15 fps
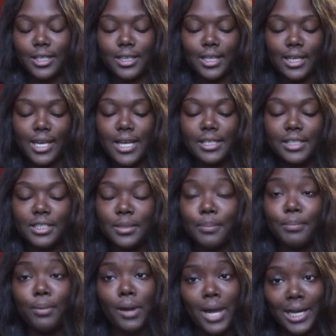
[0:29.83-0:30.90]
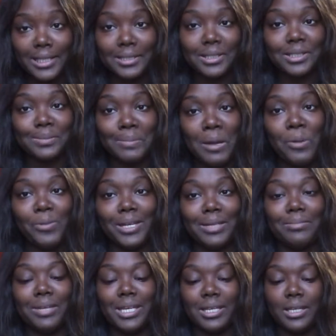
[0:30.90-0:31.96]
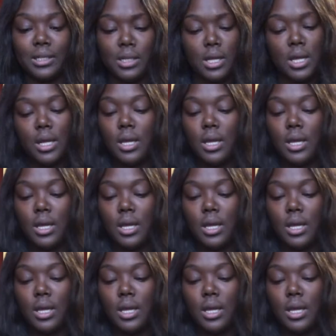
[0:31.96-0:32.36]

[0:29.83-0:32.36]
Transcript: Like, I need to practice my wig making.